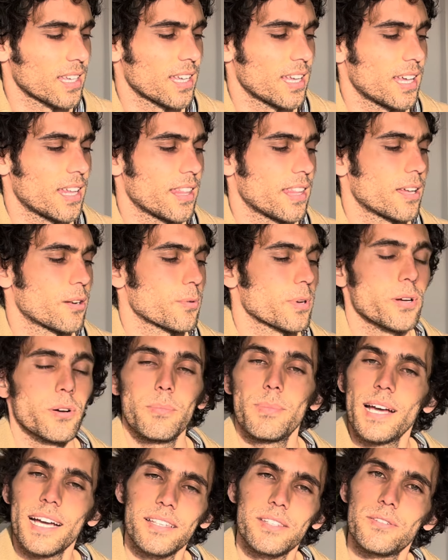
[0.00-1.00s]
And then we go
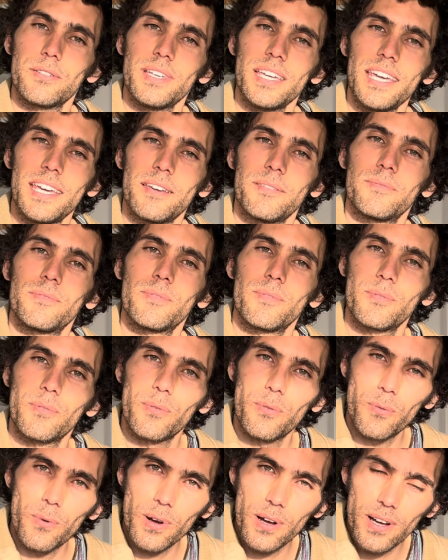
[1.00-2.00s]
back to E.
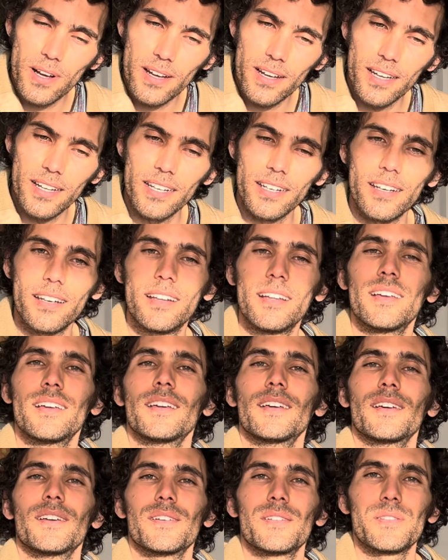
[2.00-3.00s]
1,
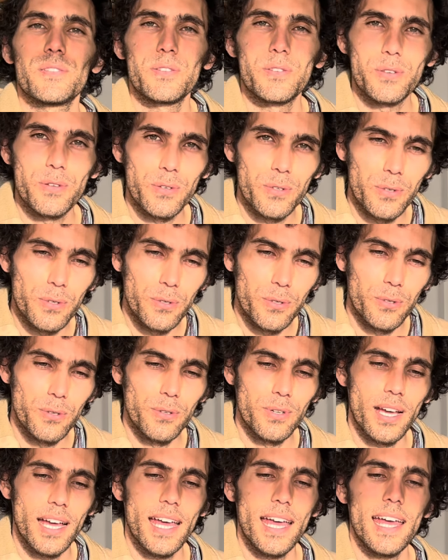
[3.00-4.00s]
2,
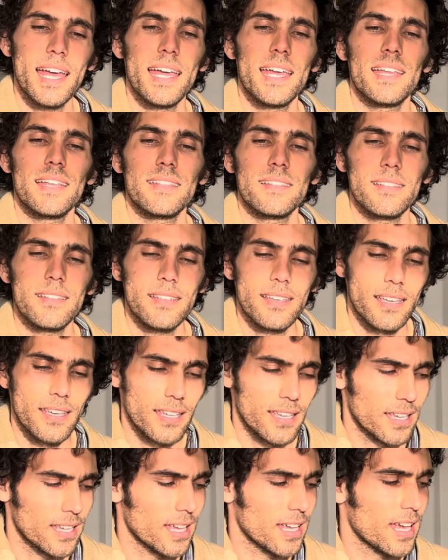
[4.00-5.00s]
and
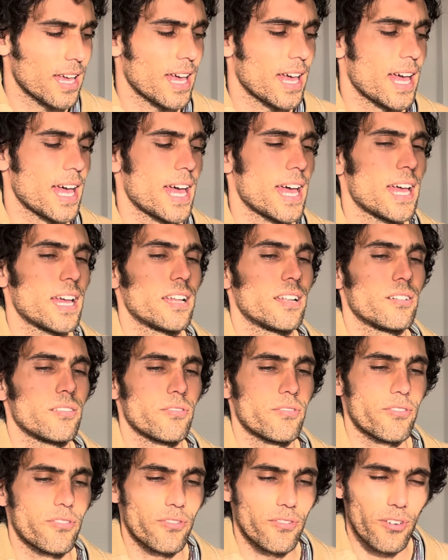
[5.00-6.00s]

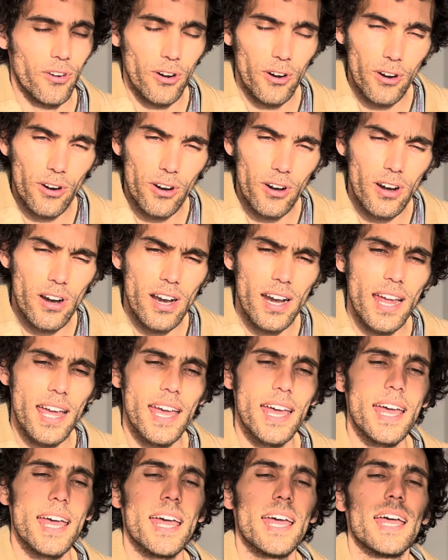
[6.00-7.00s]
4,
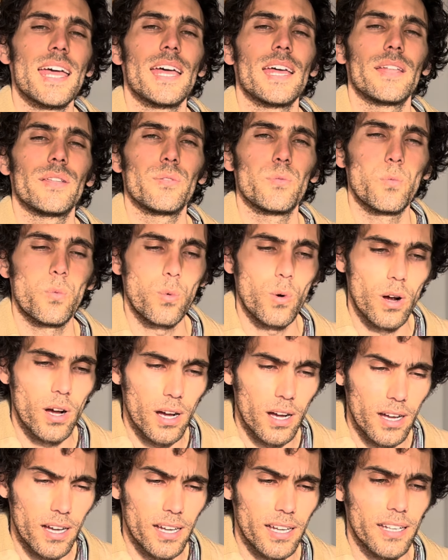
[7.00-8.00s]
and
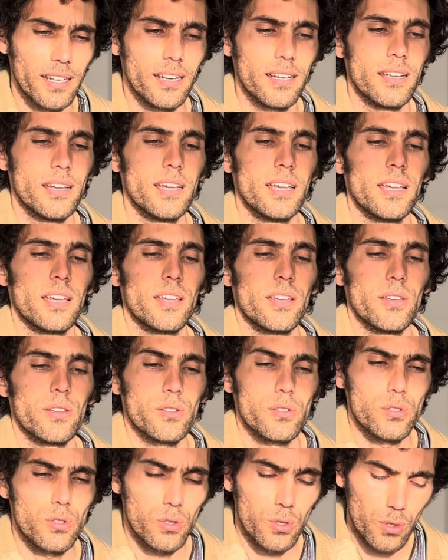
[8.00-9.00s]
1,
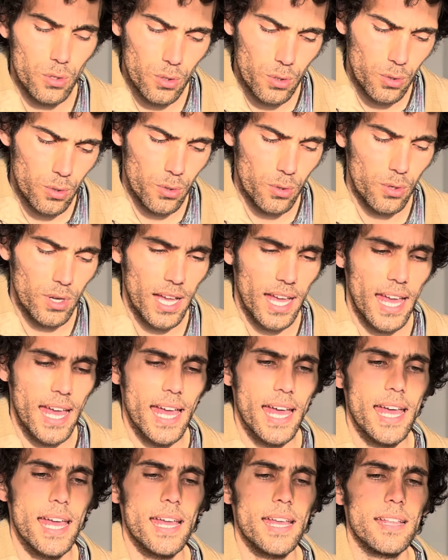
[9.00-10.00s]
2,
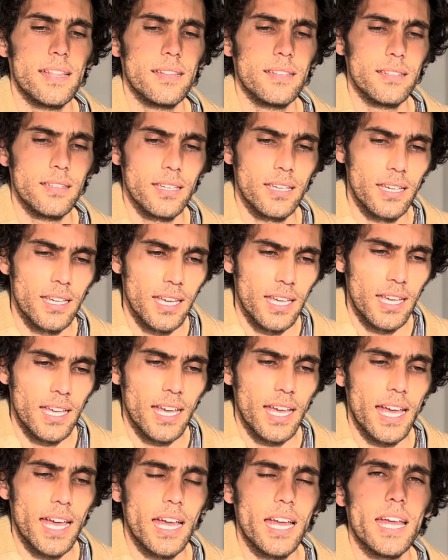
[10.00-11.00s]
and
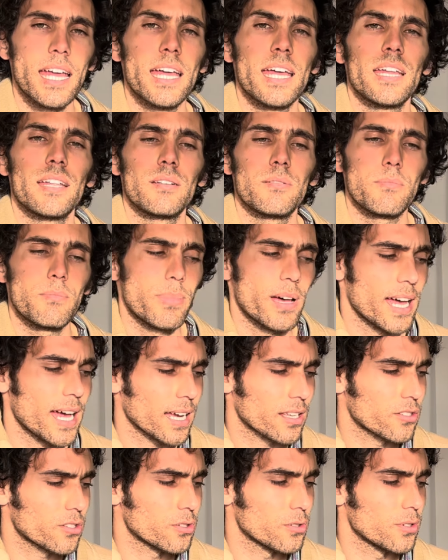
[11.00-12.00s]

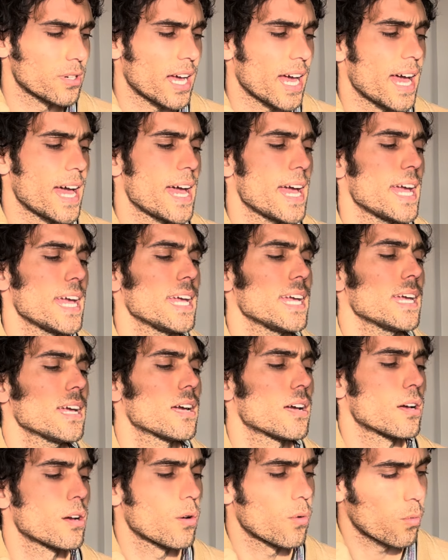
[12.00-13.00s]
back to A.
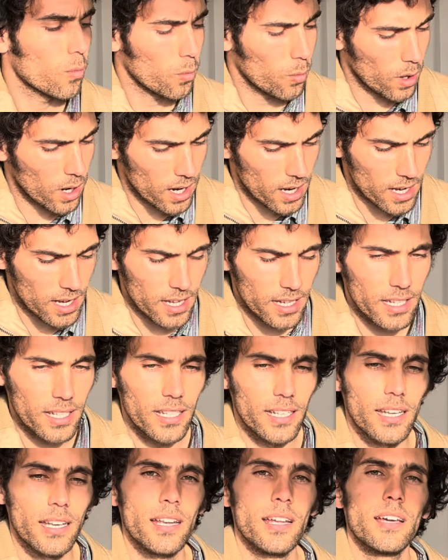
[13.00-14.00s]

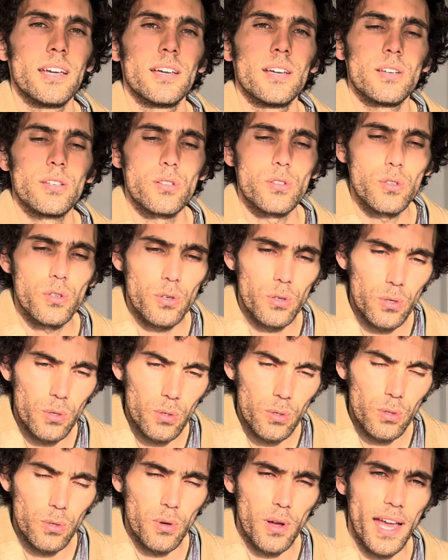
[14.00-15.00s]
1, 2,
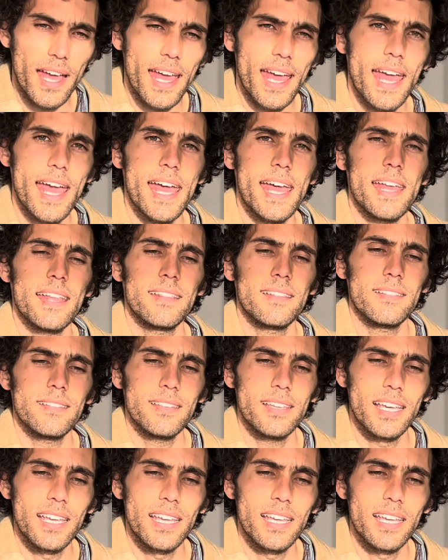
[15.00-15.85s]
and